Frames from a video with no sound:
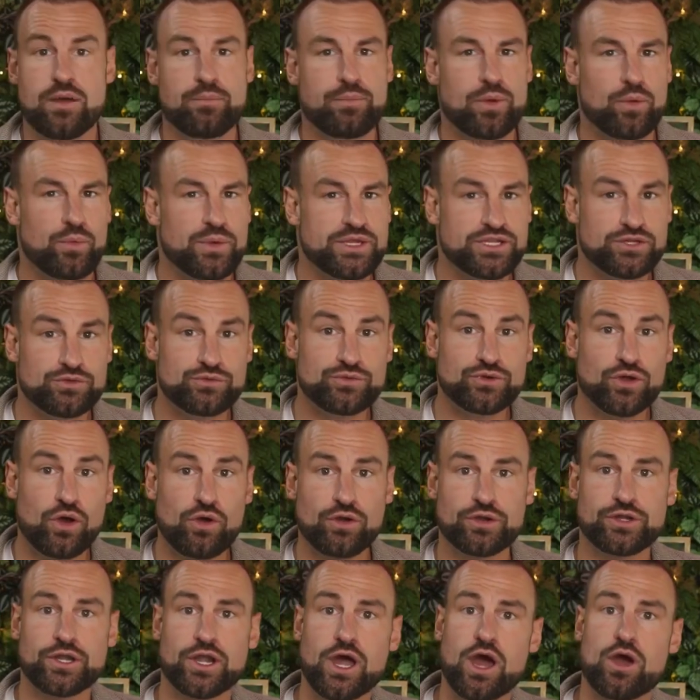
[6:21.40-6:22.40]
but we do not
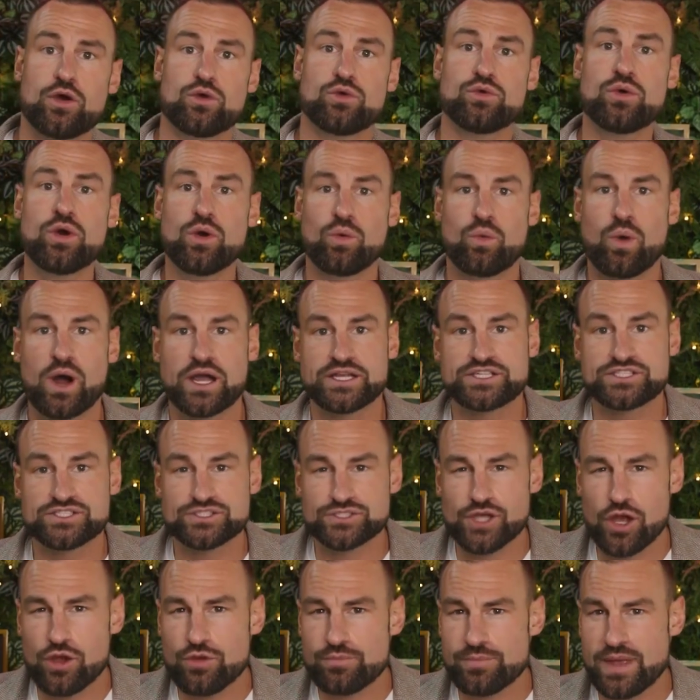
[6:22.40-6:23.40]
know why
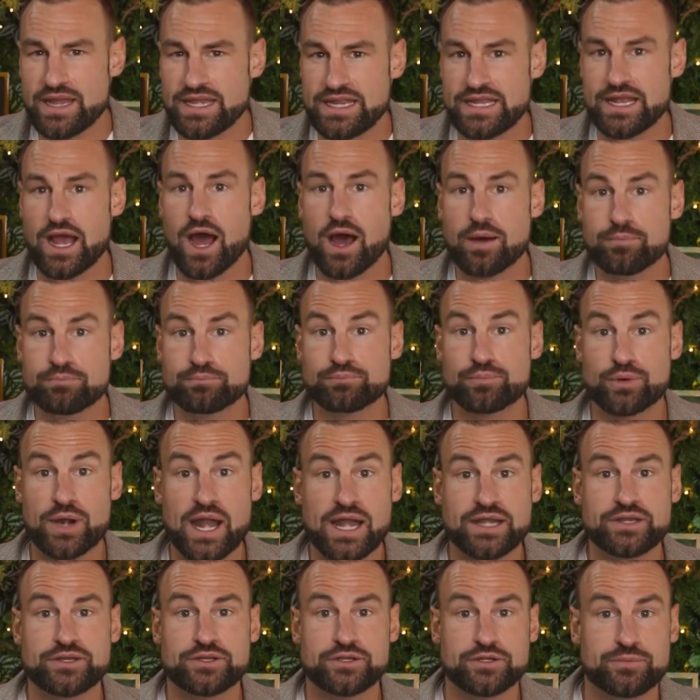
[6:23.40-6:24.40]
so many
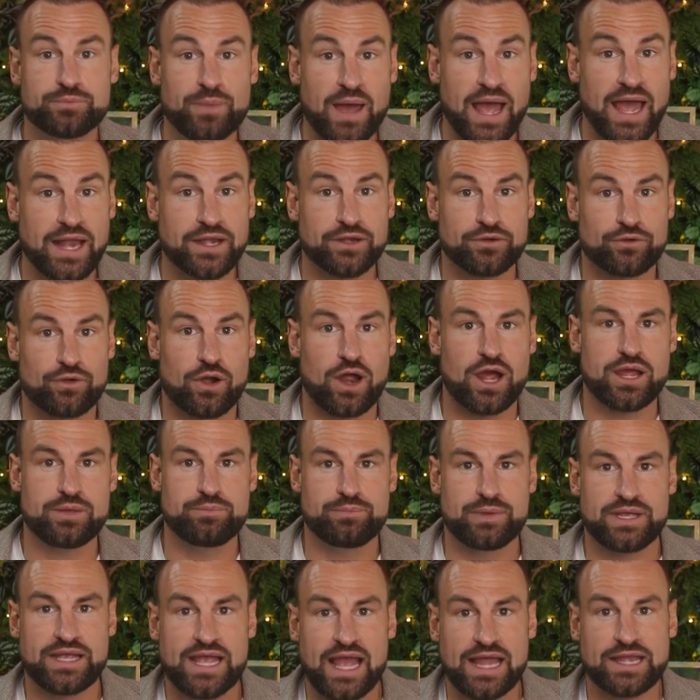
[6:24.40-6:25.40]
unbranded Panerai
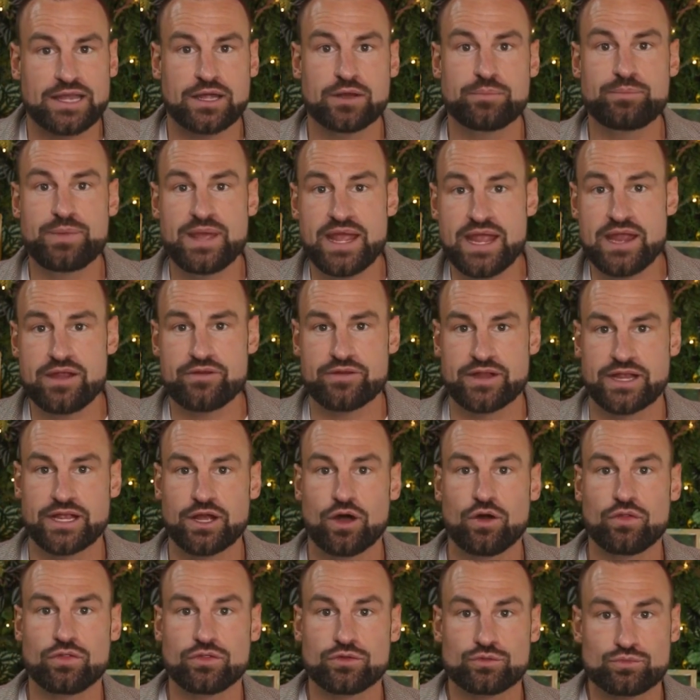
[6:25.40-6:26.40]
began appearing on the